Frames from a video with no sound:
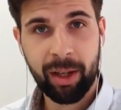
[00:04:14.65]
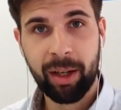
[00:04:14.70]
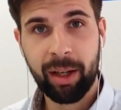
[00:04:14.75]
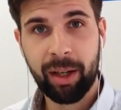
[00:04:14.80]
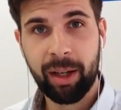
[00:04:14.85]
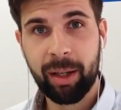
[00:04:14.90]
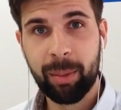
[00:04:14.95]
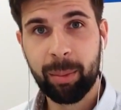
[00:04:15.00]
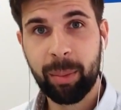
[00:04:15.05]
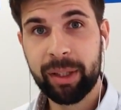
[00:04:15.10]

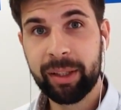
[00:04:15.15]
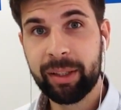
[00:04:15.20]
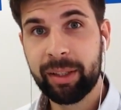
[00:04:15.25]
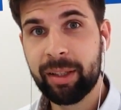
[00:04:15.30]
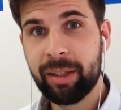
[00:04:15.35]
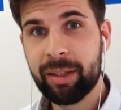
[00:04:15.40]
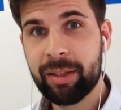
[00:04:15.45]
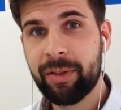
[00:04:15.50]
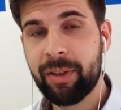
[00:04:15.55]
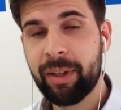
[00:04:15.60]
but
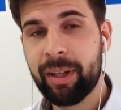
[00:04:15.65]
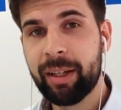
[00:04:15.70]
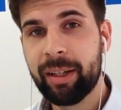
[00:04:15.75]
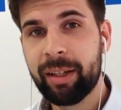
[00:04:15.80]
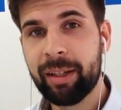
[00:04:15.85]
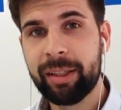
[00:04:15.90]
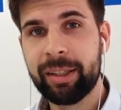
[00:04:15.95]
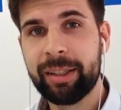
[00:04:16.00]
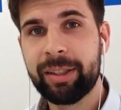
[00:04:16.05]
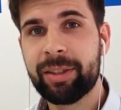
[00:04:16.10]
here's
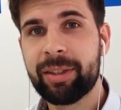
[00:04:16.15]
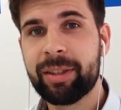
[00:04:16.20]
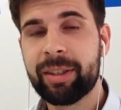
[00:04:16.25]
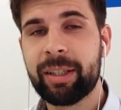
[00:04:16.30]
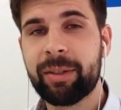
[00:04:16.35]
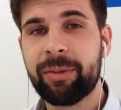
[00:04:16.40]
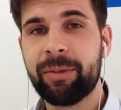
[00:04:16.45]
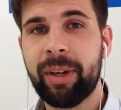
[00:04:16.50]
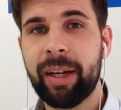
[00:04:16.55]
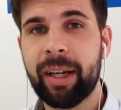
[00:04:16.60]
the
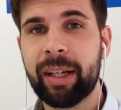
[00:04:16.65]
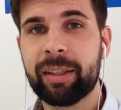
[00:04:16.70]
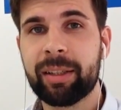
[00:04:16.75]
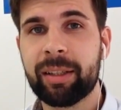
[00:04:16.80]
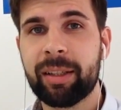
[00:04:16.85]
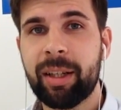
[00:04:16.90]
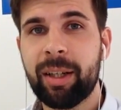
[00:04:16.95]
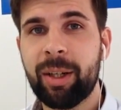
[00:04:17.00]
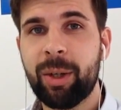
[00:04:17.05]
interesting fact.